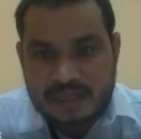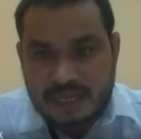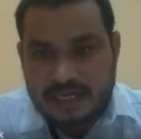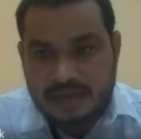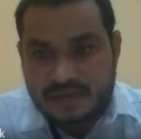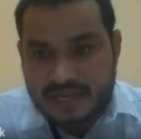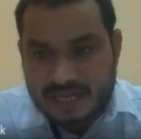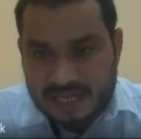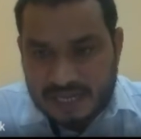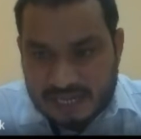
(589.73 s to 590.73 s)
the very
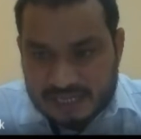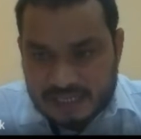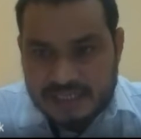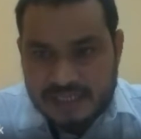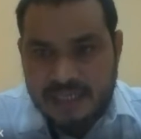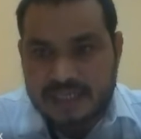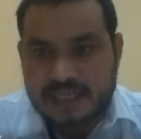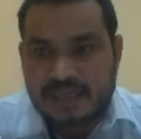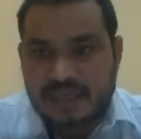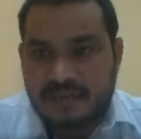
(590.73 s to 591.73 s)
realization
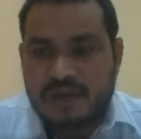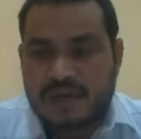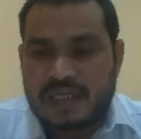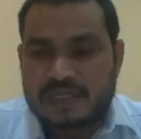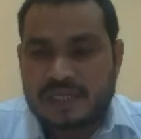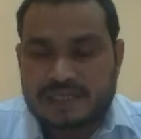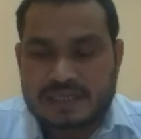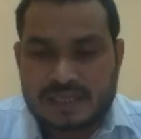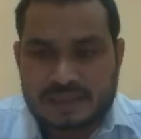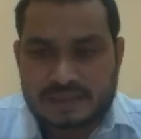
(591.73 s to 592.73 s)
at phonological
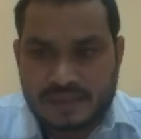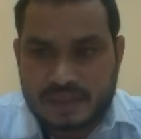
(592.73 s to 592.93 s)
stratum.